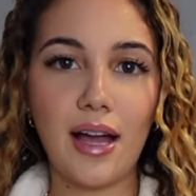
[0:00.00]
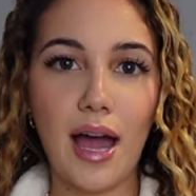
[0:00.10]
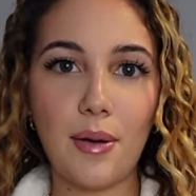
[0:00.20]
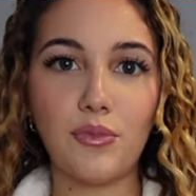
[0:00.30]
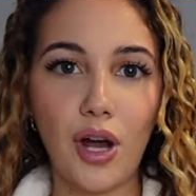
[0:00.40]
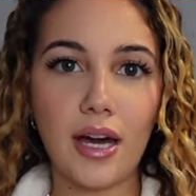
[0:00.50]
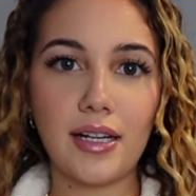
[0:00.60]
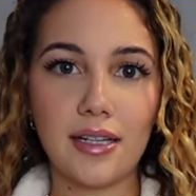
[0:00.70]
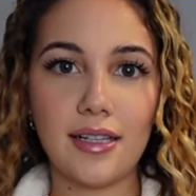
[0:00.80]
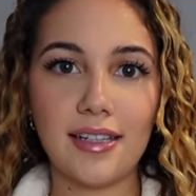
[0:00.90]

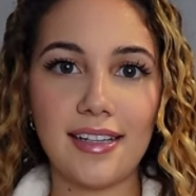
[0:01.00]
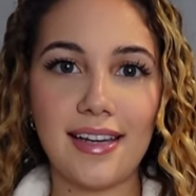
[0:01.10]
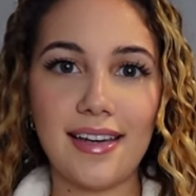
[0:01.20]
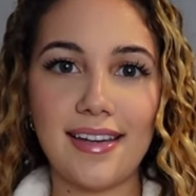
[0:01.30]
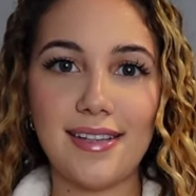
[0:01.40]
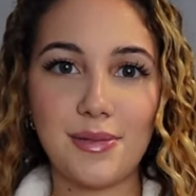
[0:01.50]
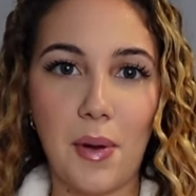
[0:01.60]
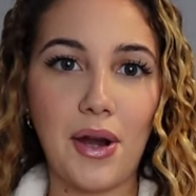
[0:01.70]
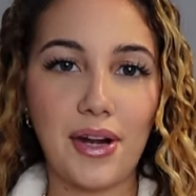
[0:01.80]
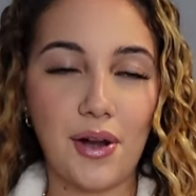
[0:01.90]
Emrata
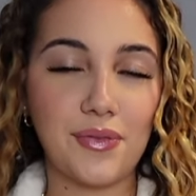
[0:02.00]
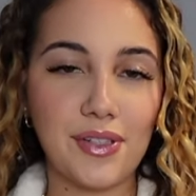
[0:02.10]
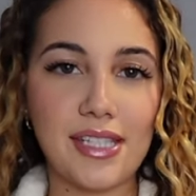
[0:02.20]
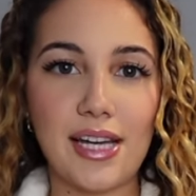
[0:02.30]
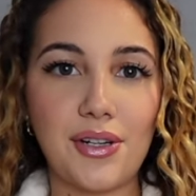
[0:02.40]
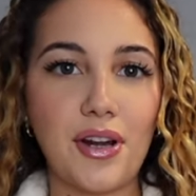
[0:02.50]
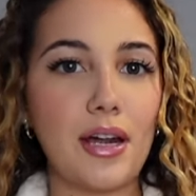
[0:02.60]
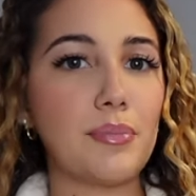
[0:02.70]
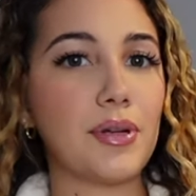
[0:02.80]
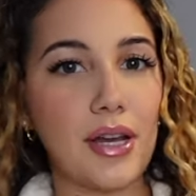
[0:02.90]
inspired outfits. I don't know how
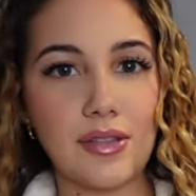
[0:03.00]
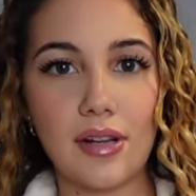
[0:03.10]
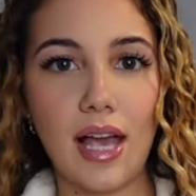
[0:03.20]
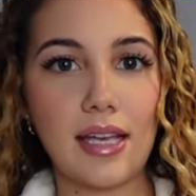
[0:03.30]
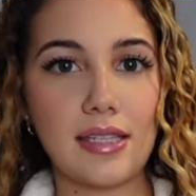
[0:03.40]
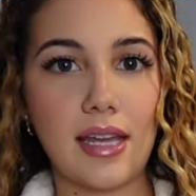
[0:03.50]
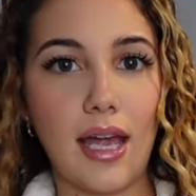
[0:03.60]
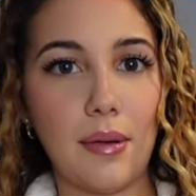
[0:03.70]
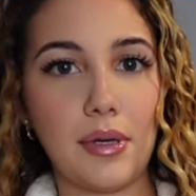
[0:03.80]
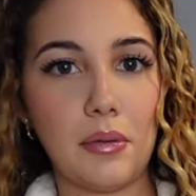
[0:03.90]
to pronounce her last
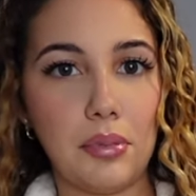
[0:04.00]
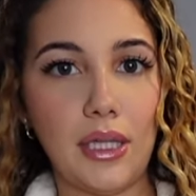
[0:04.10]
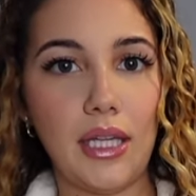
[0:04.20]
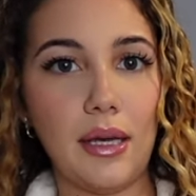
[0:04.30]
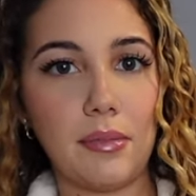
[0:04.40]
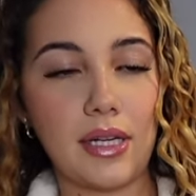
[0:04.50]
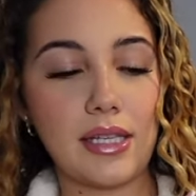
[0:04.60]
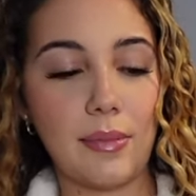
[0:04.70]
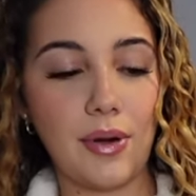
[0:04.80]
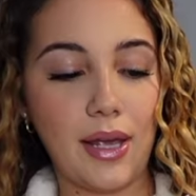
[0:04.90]
name completely. I'm going to
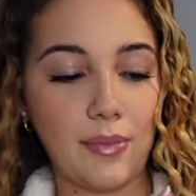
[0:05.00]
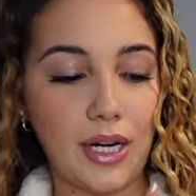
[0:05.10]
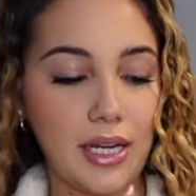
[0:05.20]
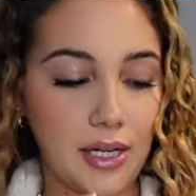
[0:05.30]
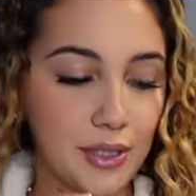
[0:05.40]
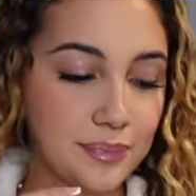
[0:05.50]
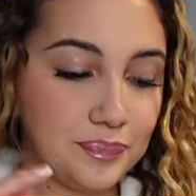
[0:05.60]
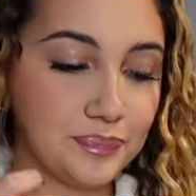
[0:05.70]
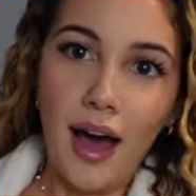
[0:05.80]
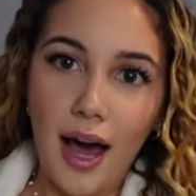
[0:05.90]
type her name right here.
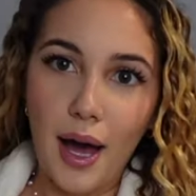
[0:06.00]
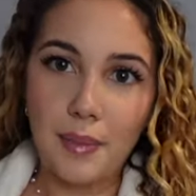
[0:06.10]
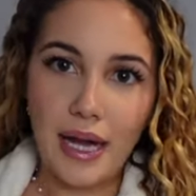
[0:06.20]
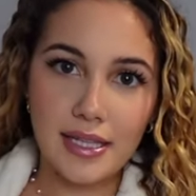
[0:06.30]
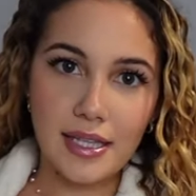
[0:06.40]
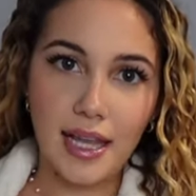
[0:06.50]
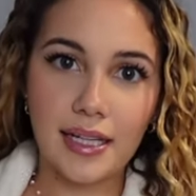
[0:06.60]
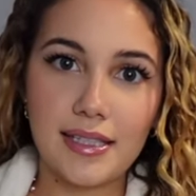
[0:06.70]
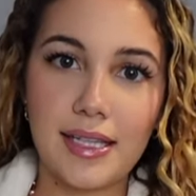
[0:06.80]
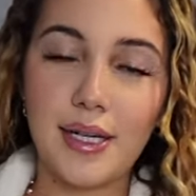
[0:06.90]
Um, I
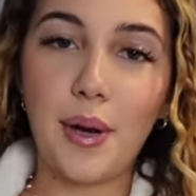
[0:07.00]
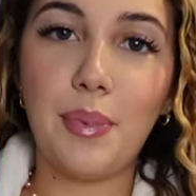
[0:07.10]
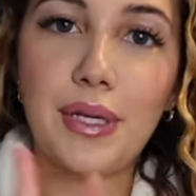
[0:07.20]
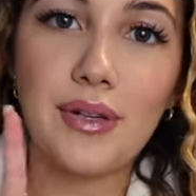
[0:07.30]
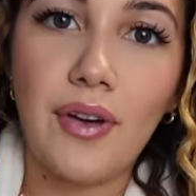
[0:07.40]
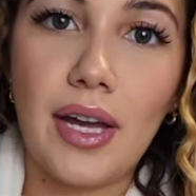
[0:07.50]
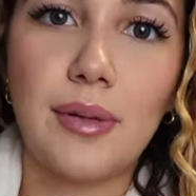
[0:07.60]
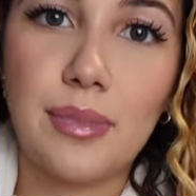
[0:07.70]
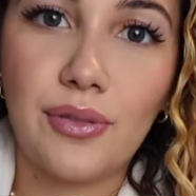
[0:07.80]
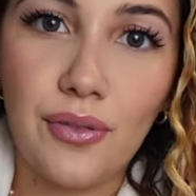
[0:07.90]
selected a bunch of
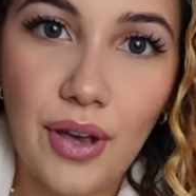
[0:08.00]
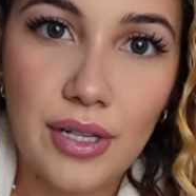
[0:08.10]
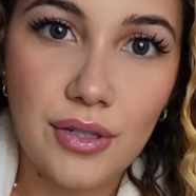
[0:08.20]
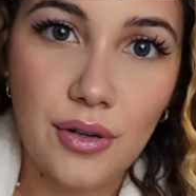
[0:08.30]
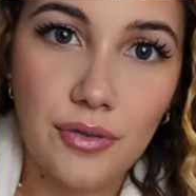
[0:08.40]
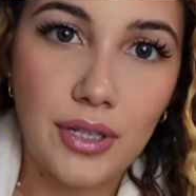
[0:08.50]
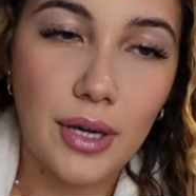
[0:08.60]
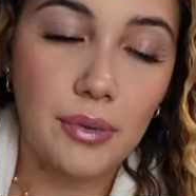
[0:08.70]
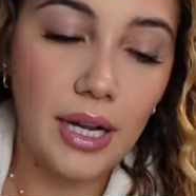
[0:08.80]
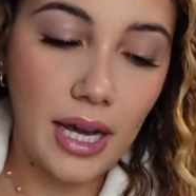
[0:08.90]
items from Fashion Nova
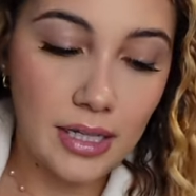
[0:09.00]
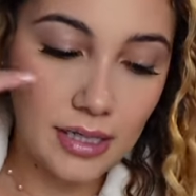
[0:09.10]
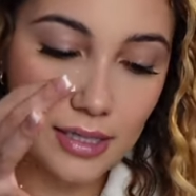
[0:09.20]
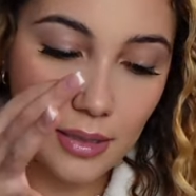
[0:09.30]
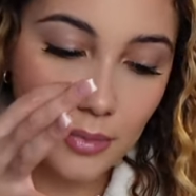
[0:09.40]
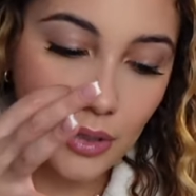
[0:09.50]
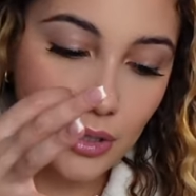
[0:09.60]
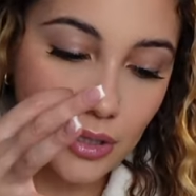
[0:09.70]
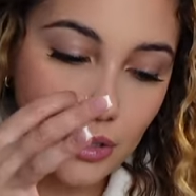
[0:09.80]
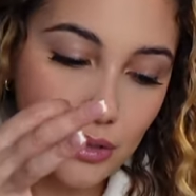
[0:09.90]
that were kind of
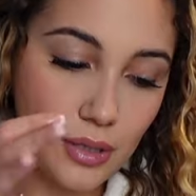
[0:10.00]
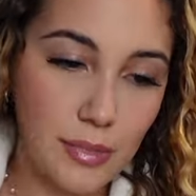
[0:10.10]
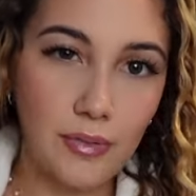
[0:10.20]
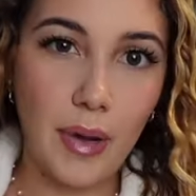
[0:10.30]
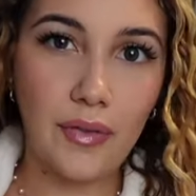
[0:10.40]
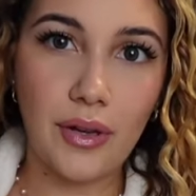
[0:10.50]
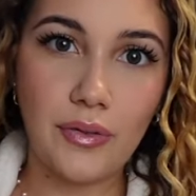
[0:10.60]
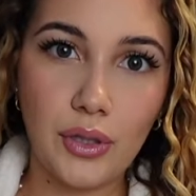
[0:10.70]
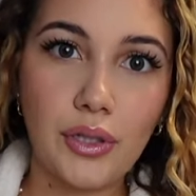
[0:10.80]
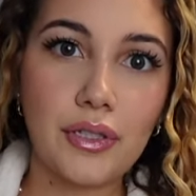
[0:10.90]
similar to some of my
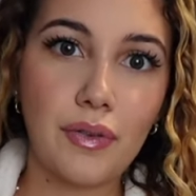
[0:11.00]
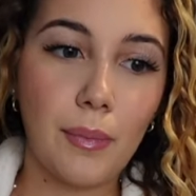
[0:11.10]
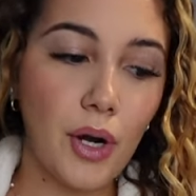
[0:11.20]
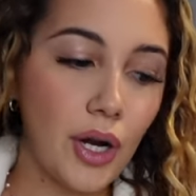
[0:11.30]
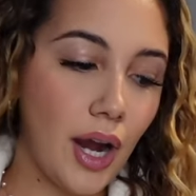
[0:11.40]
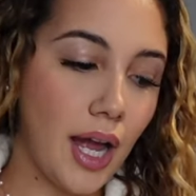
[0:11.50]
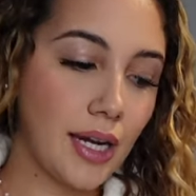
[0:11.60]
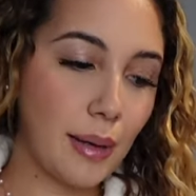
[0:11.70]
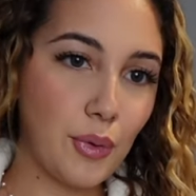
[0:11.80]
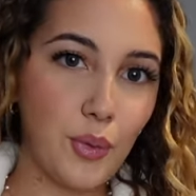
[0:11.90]
favorite looks from her
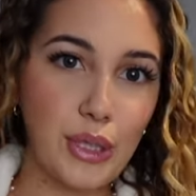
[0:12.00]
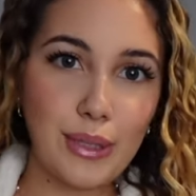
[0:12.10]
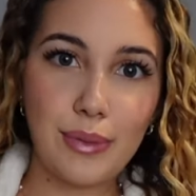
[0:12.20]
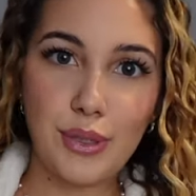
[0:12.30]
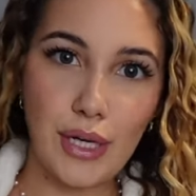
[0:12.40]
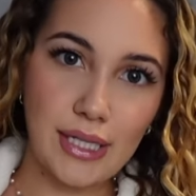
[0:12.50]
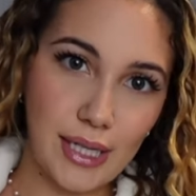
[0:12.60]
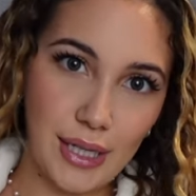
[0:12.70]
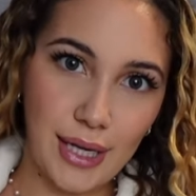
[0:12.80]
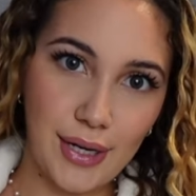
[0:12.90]
and I'm going to be
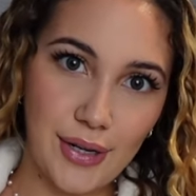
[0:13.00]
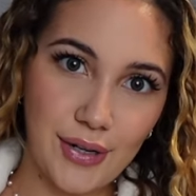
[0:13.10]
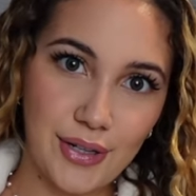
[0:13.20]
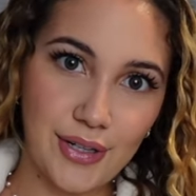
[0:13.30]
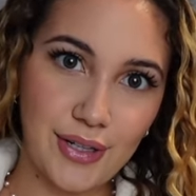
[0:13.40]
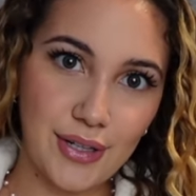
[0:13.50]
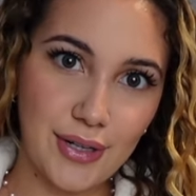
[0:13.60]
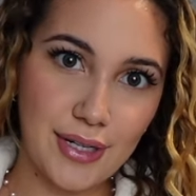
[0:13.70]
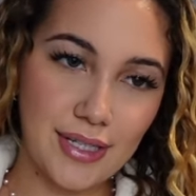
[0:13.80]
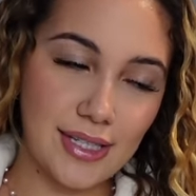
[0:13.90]
dressing like
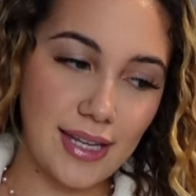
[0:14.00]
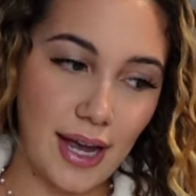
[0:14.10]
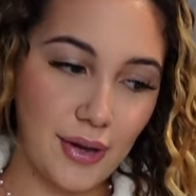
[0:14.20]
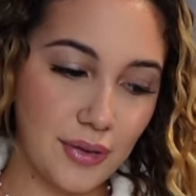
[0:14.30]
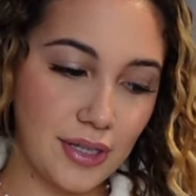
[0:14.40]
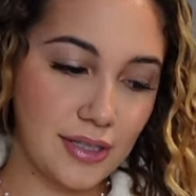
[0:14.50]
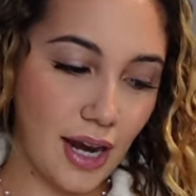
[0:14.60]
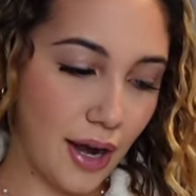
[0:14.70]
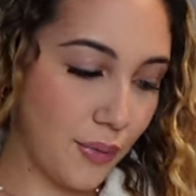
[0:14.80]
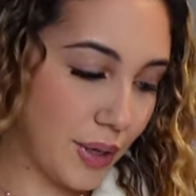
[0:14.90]
her style the
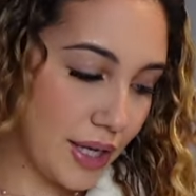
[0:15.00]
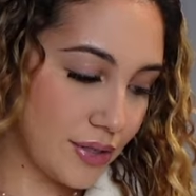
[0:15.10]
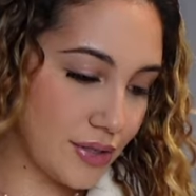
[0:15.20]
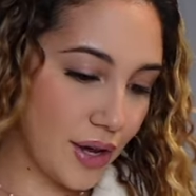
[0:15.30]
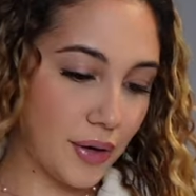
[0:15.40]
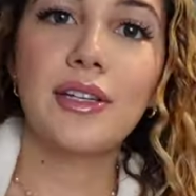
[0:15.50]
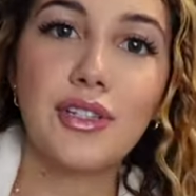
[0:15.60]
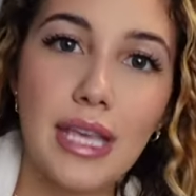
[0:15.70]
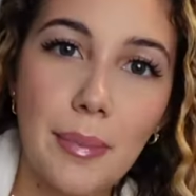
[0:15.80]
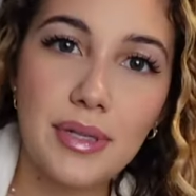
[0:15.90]
entire week so
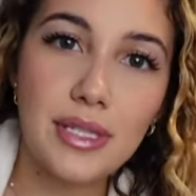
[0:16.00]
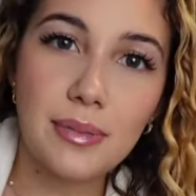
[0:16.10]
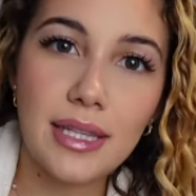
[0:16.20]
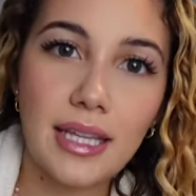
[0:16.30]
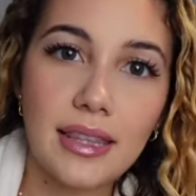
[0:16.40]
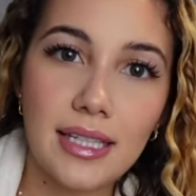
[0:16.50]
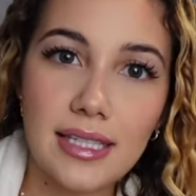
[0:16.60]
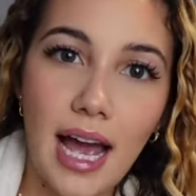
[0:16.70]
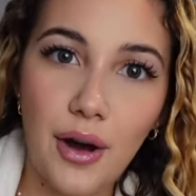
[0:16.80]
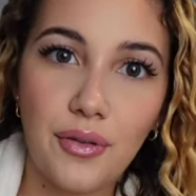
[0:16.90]
just happens to be that this
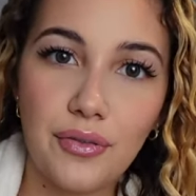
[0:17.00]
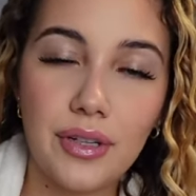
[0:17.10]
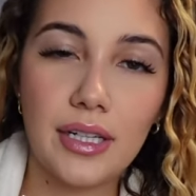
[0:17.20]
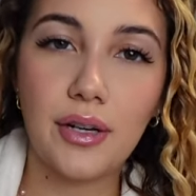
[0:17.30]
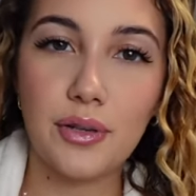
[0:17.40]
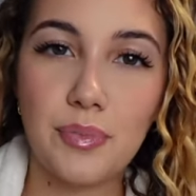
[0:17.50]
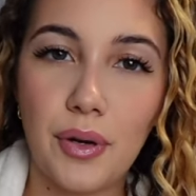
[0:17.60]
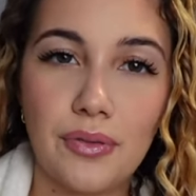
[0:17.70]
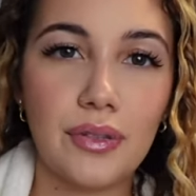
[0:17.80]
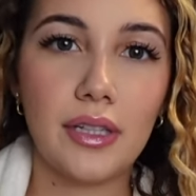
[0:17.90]
outfit goes
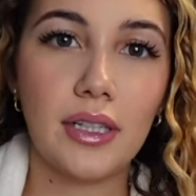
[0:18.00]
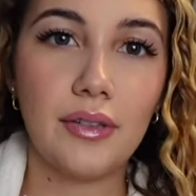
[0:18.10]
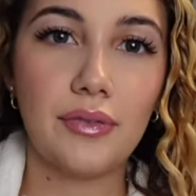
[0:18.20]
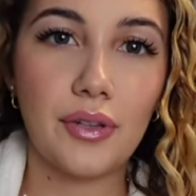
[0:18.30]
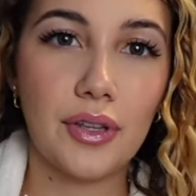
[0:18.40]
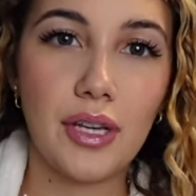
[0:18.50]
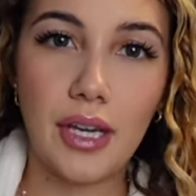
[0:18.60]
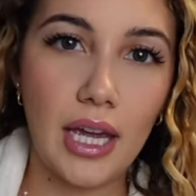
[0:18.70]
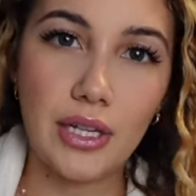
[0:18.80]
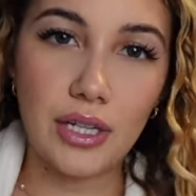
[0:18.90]
perfectly for the
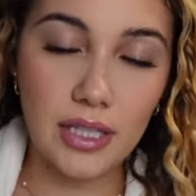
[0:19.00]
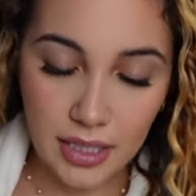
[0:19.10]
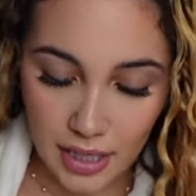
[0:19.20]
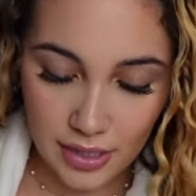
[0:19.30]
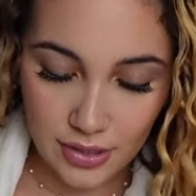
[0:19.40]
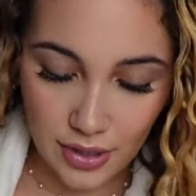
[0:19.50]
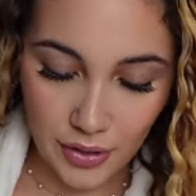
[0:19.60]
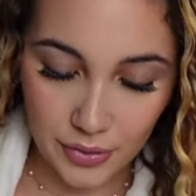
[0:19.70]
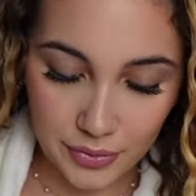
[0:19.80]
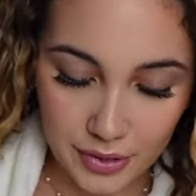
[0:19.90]
occasion today
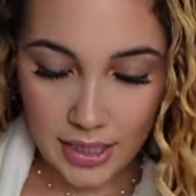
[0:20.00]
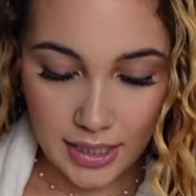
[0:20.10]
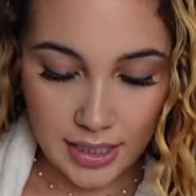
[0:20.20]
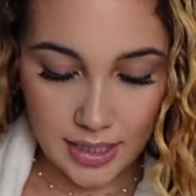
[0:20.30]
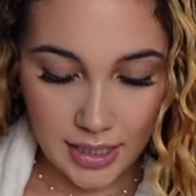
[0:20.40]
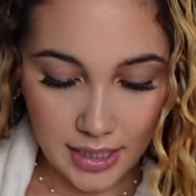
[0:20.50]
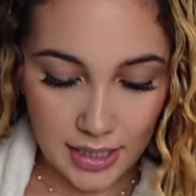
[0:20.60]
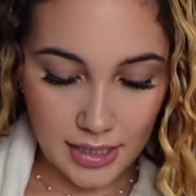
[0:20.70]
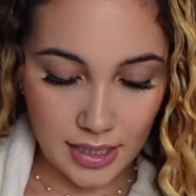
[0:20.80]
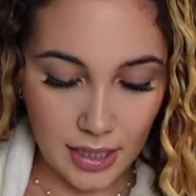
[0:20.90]
so this
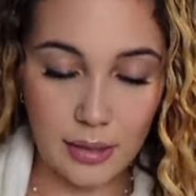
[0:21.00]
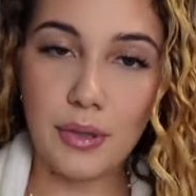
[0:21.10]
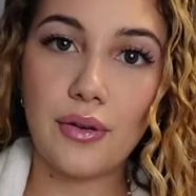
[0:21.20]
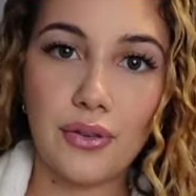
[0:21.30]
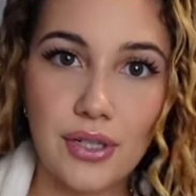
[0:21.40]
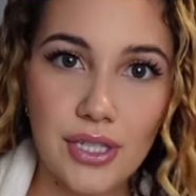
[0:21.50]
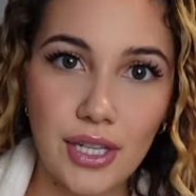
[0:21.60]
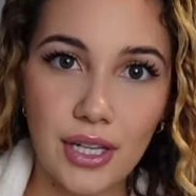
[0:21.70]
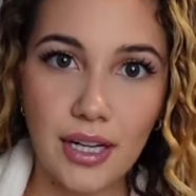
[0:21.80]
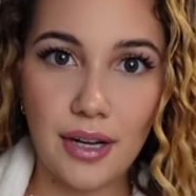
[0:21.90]
is gonna be the first
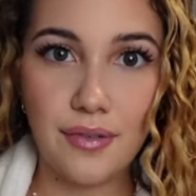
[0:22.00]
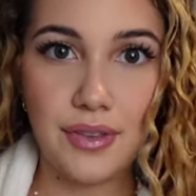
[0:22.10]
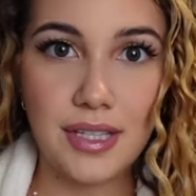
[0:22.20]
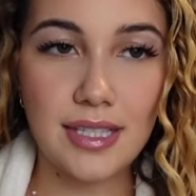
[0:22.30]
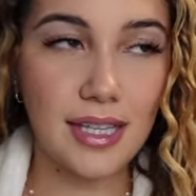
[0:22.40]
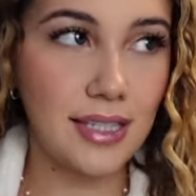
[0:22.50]
look of this